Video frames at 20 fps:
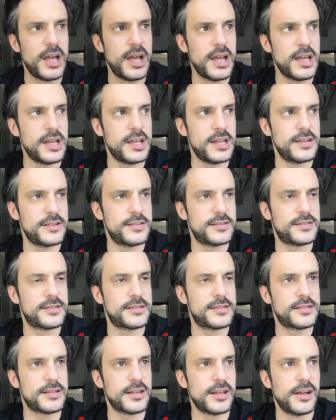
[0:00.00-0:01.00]

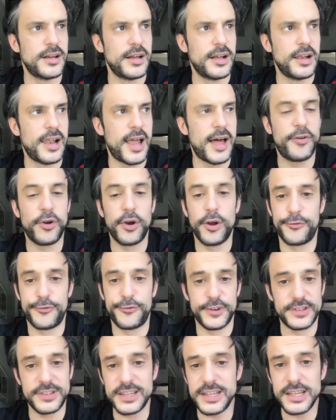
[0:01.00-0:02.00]
his level of
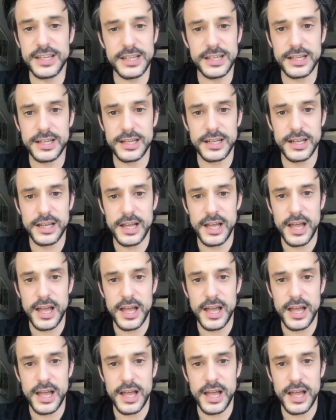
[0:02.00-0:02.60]
fatigue,